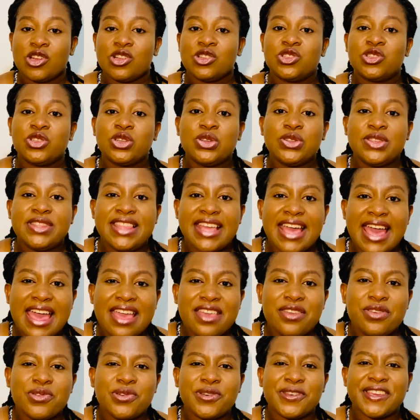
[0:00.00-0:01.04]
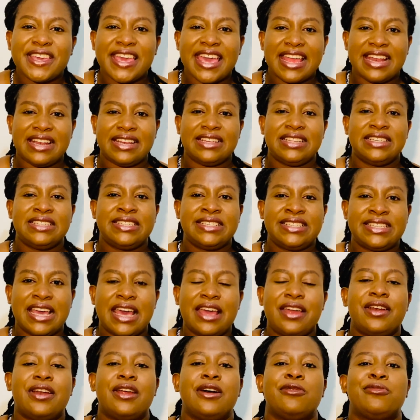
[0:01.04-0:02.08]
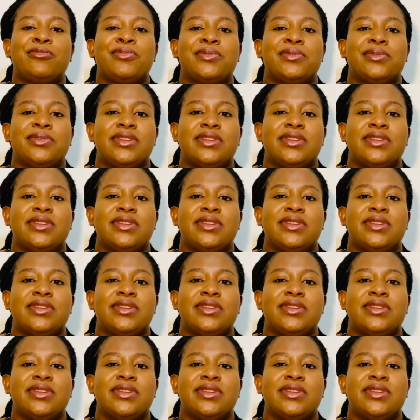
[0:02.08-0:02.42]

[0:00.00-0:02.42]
Today you can get up,